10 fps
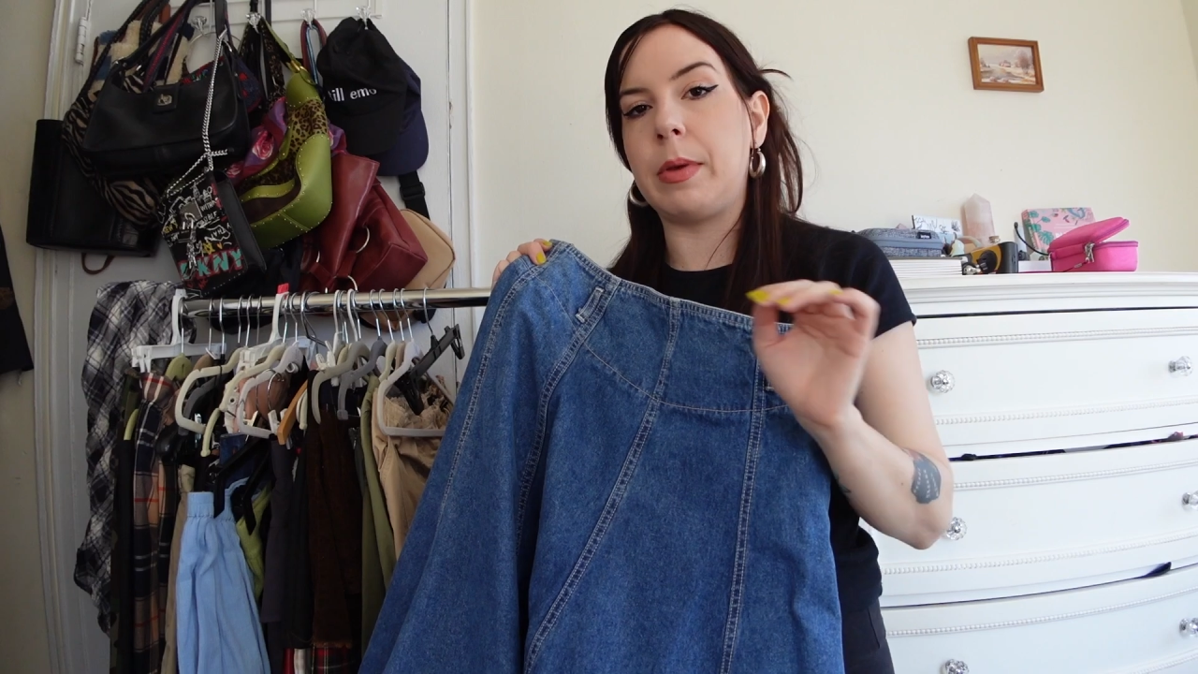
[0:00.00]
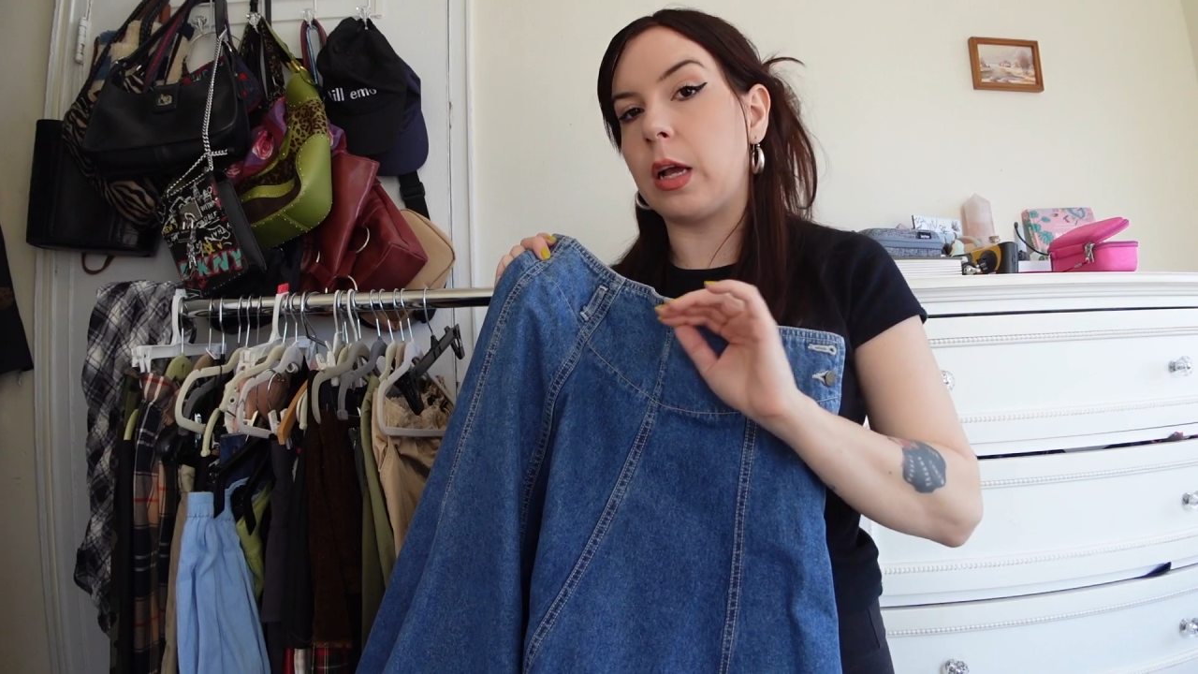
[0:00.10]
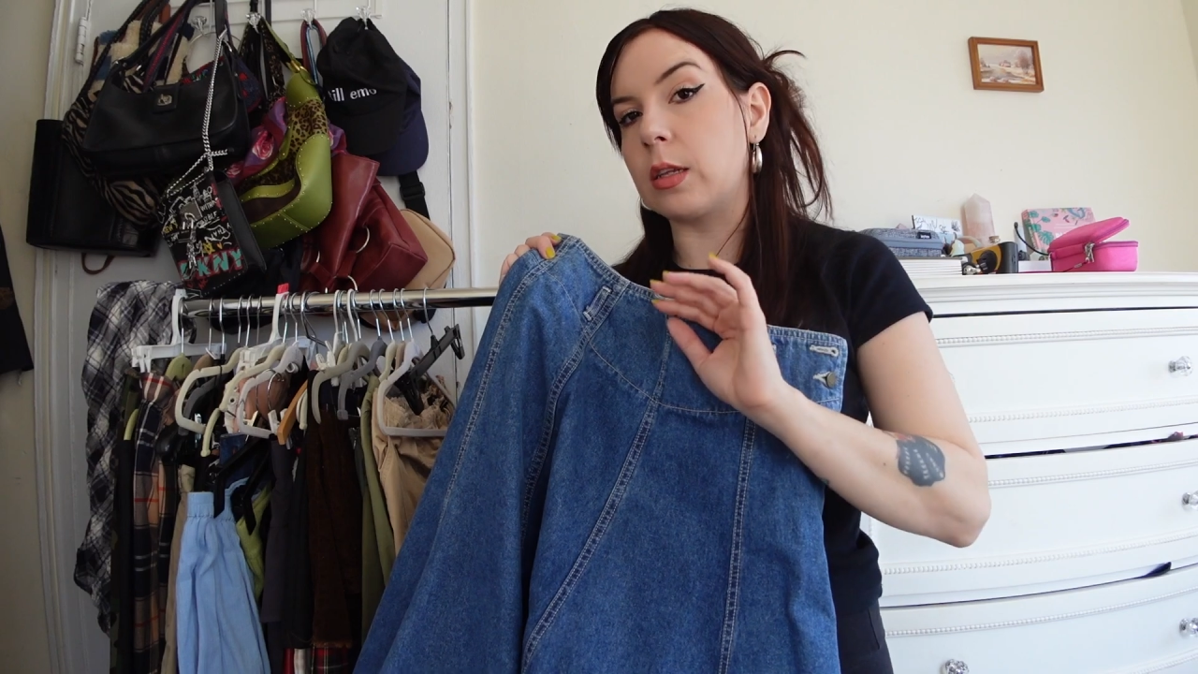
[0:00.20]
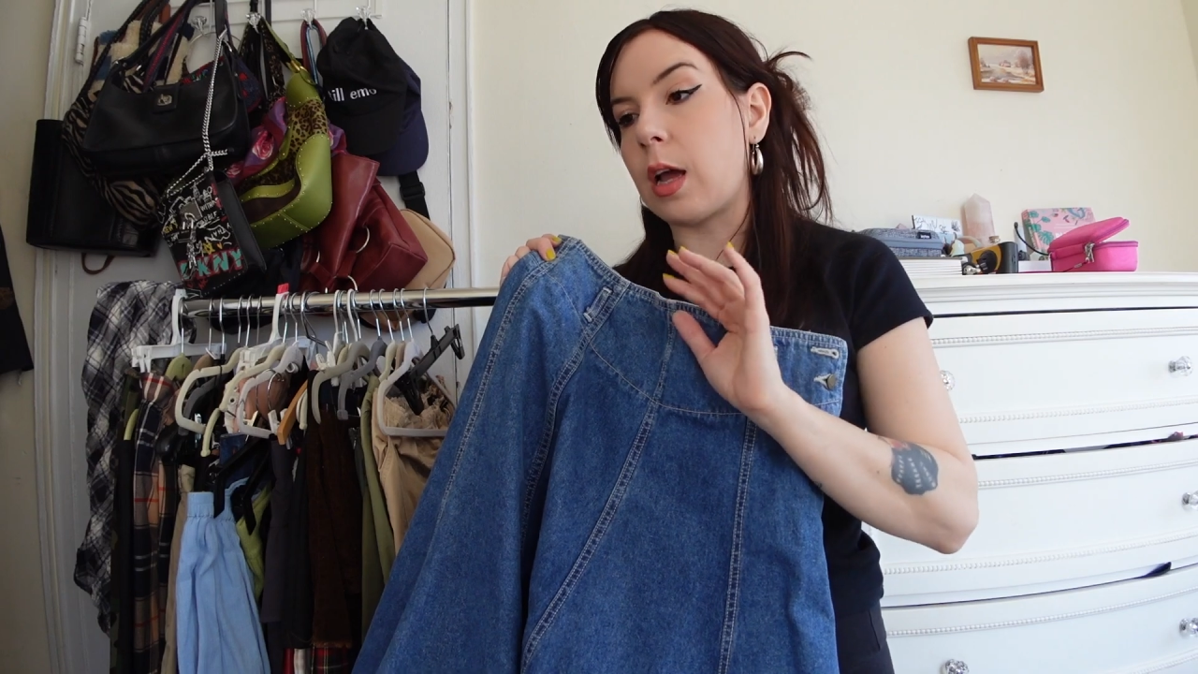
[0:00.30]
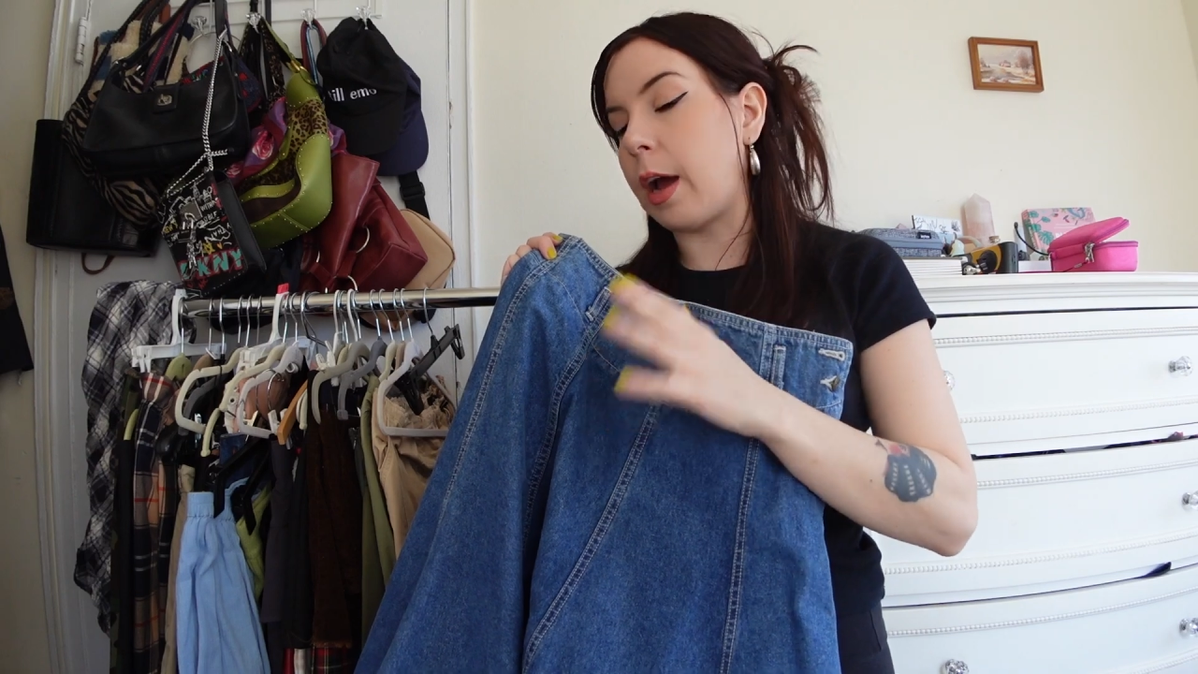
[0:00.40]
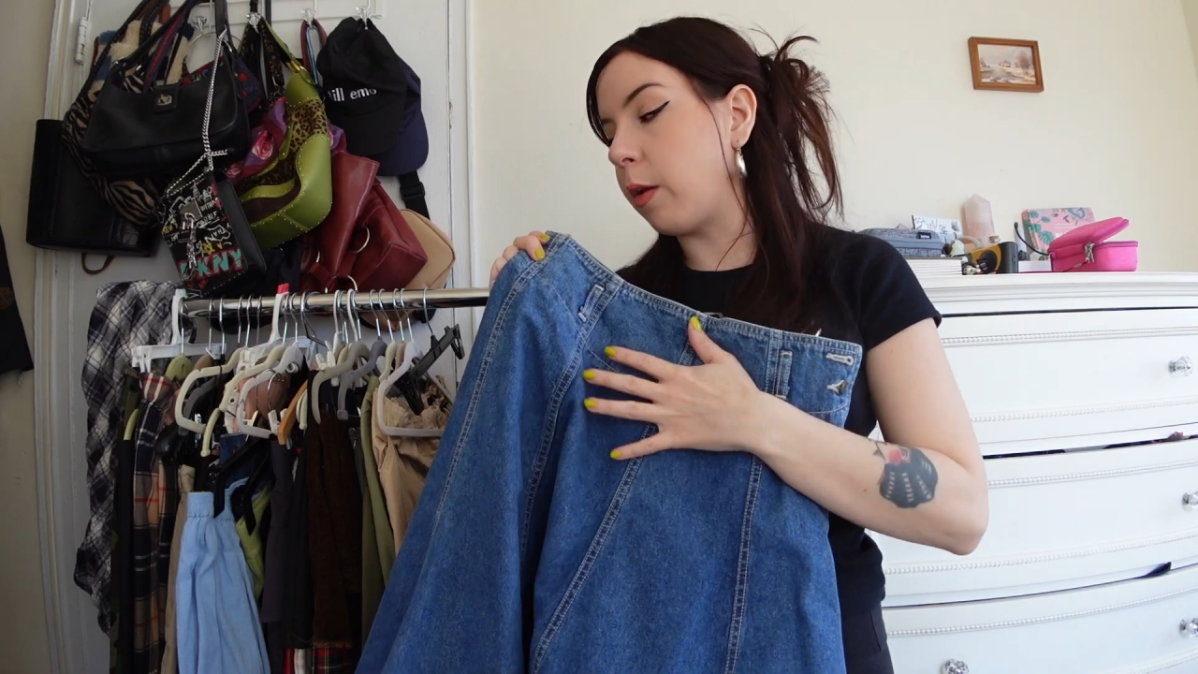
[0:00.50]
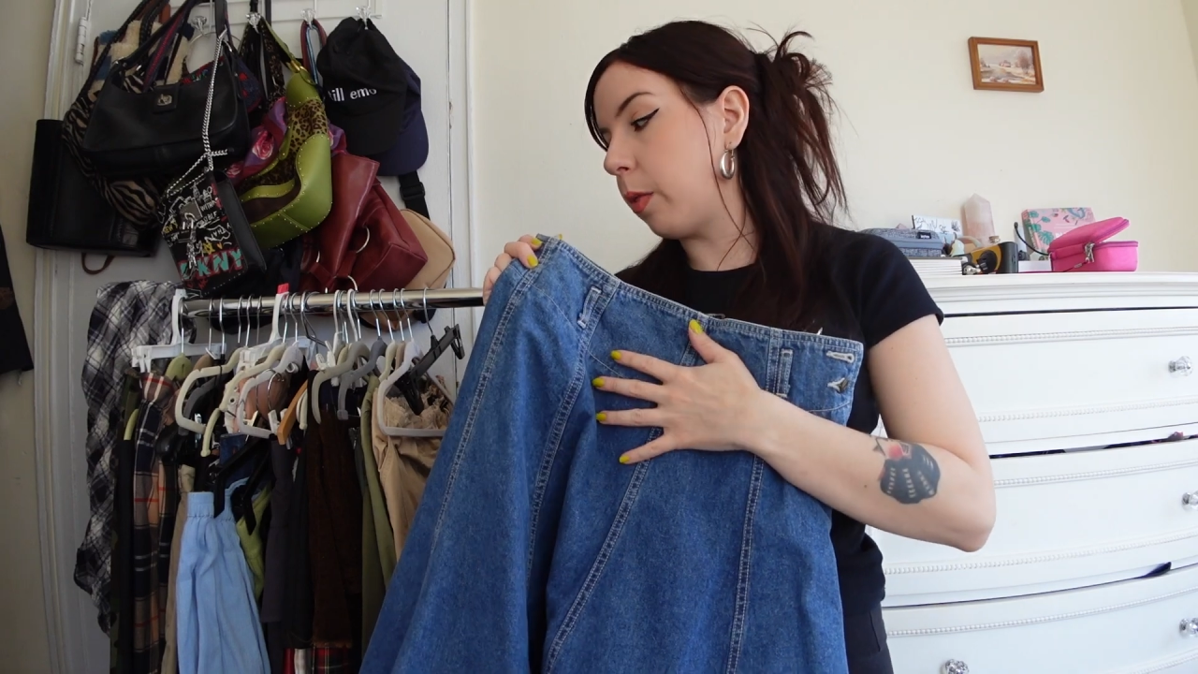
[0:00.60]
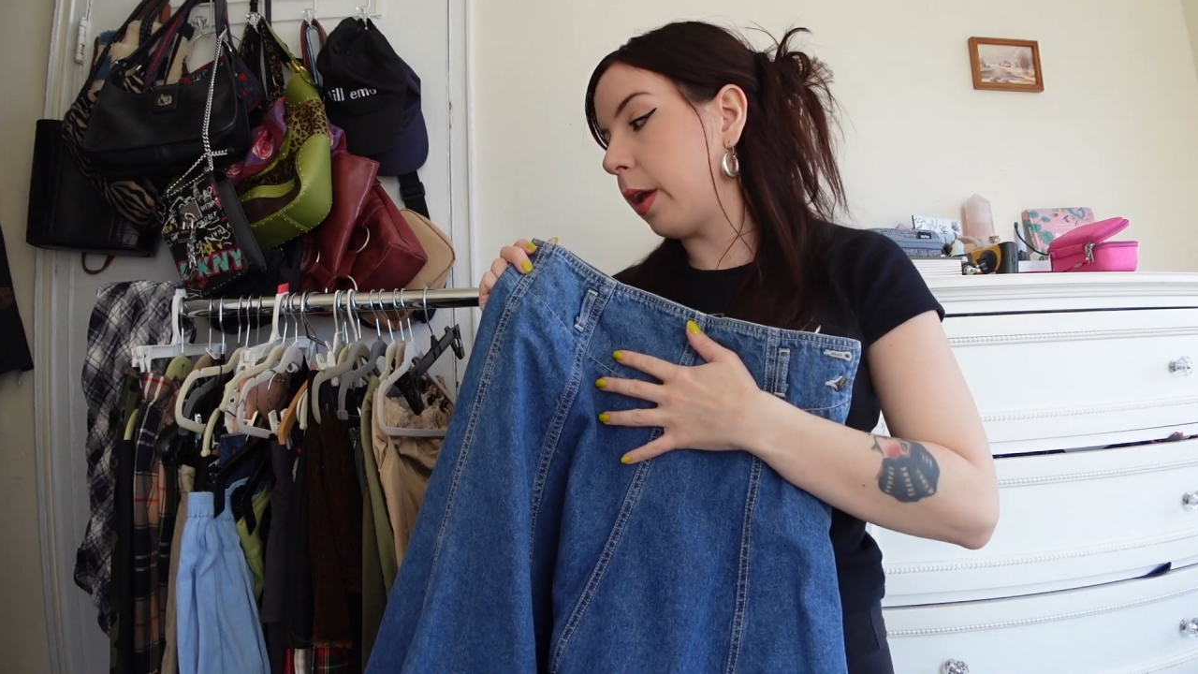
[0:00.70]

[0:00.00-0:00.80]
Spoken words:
because I don't